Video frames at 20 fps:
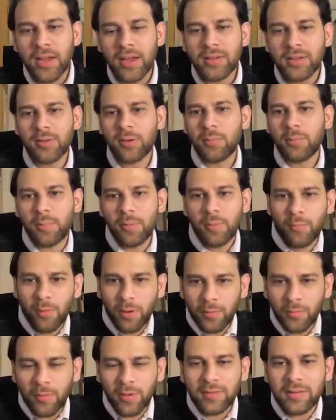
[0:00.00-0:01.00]
so
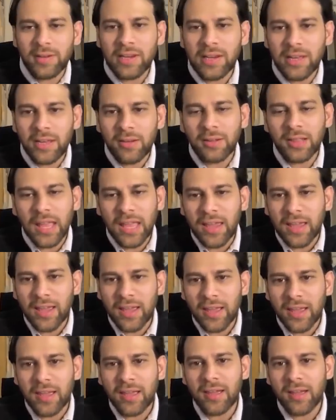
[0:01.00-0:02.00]
what was really your
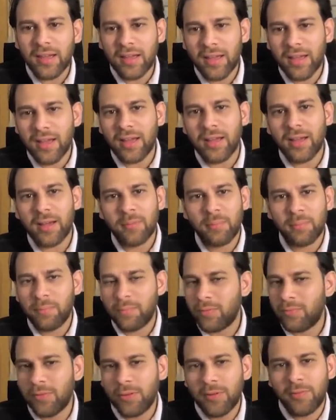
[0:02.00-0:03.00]
thinking uh,
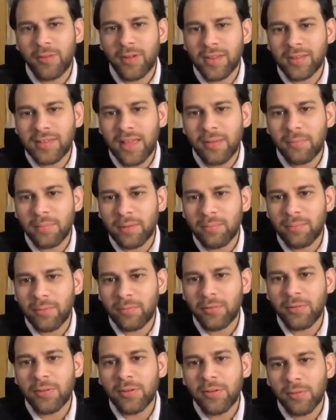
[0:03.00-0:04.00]
before for example
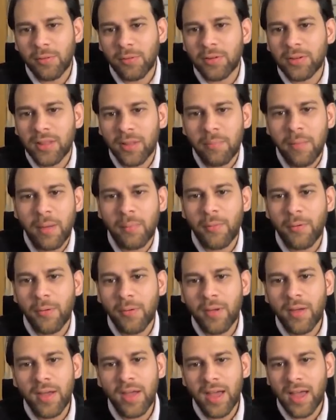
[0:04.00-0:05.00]
before you wrote the
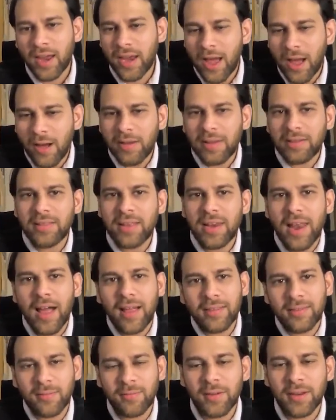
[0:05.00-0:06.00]
memo and how has the
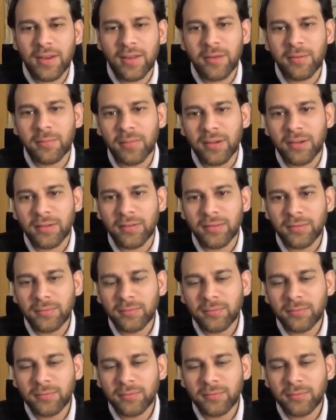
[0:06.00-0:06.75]
last one year been